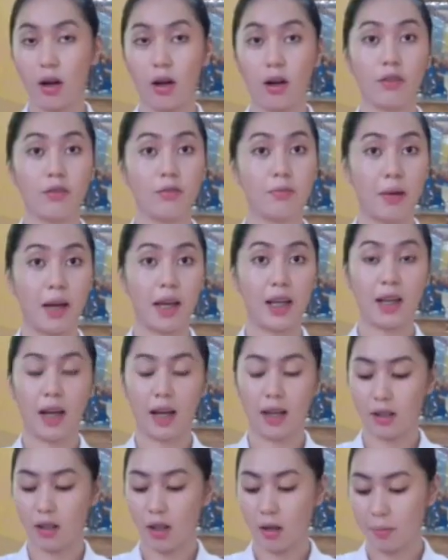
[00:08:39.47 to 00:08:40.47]
of my
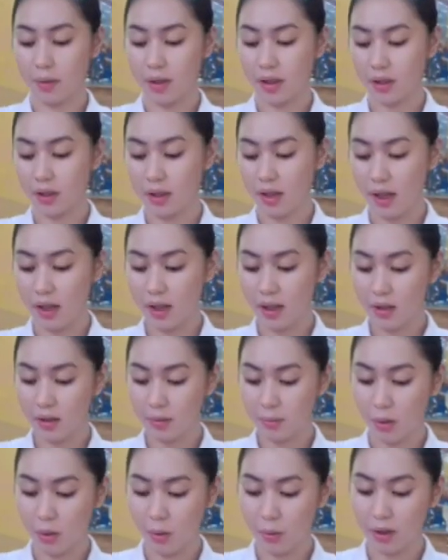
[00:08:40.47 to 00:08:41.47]
non-dominant hand,
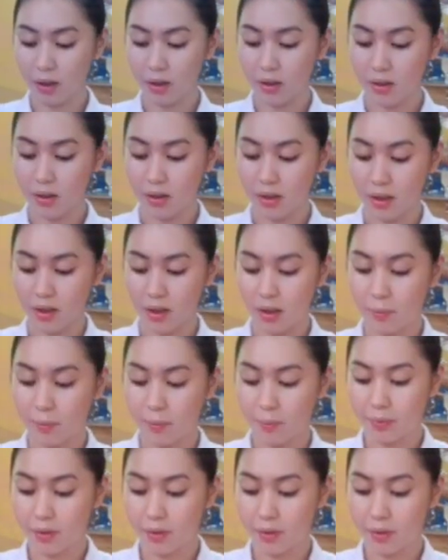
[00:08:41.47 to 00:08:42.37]
we're going to slip